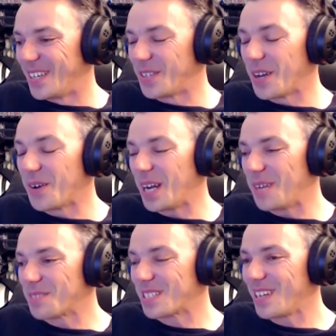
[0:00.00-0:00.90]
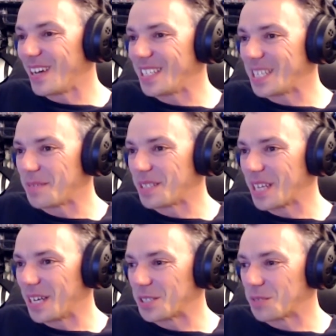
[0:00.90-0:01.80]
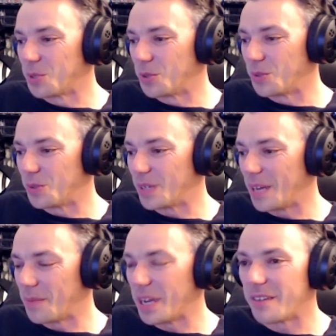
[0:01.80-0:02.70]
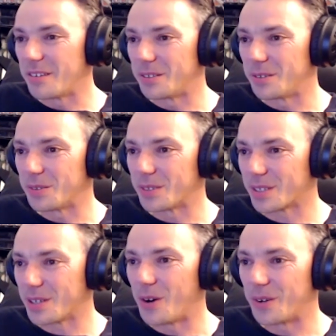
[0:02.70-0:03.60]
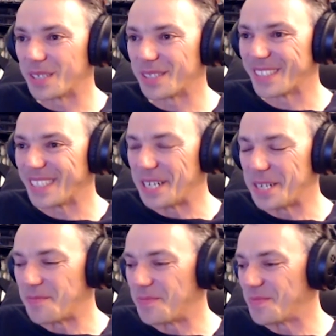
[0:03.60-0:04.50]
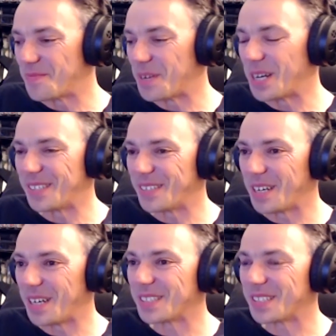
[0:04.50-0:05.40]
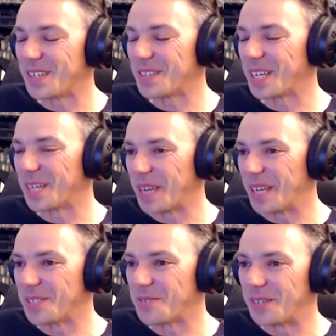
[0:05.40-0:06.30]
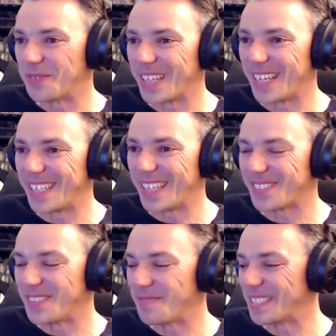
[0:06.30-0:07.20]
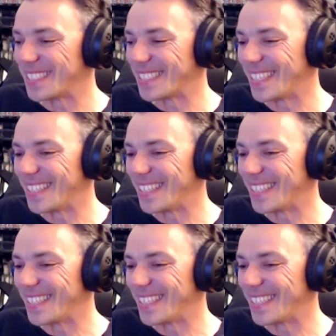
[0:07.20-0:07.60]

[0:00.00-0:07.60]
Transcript: Although I'm slightly tempted to get a small imperial cog um but I, I, don't know i think i'm getting too old for that, that sort of business